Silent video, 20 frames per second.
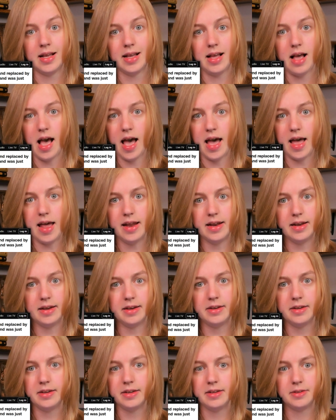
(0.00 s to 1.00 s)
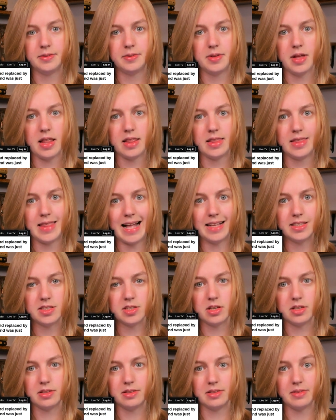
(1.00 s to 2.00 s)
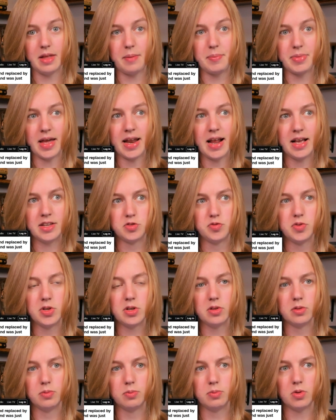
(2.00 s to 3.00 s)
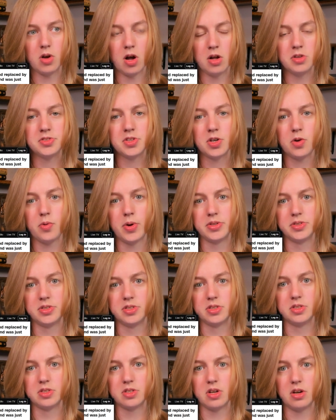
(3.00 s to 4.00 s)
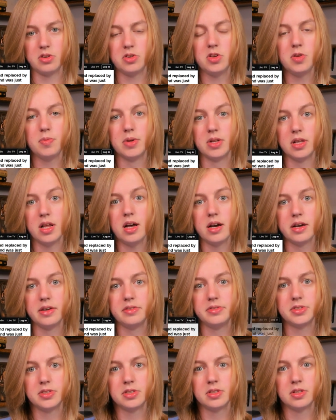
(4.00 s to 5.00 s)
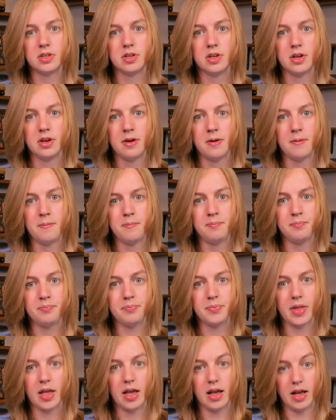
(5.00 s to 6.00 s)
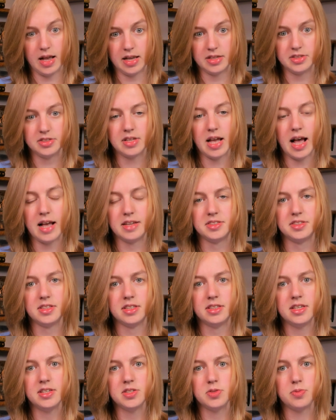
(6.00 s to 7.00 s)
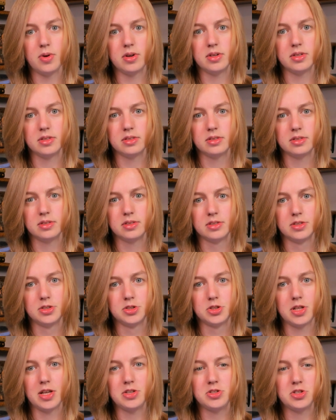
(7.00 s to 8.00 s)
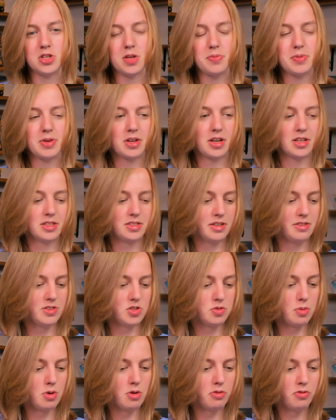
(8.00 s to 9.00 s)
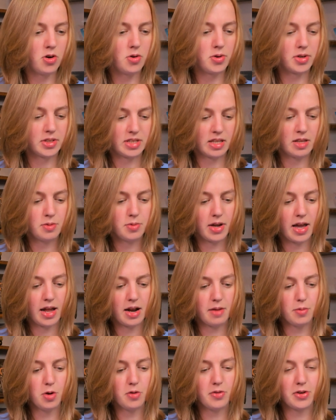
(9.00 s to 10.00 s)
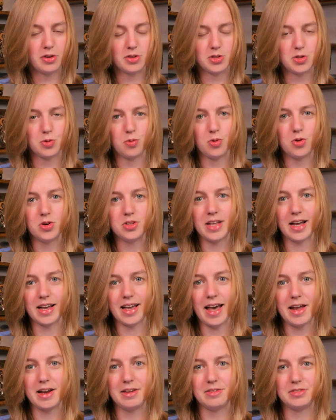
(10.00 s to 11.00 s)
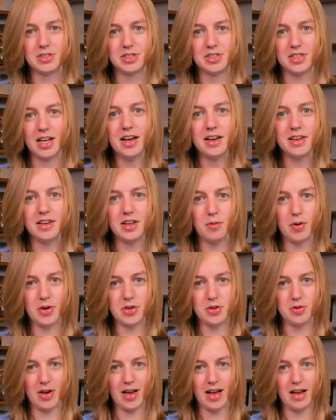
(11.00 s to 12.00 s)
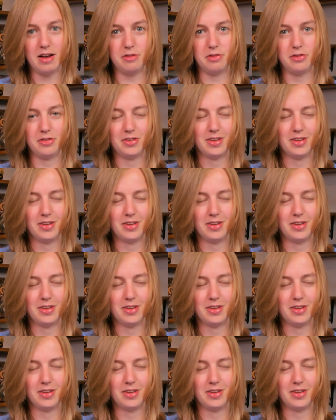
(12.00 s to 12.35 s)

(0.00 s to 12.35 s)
And that has real consequences on human lives, as did this one. So that's just something to consider as we move forward, because I think we're kind of moving toward that kind of society where you have,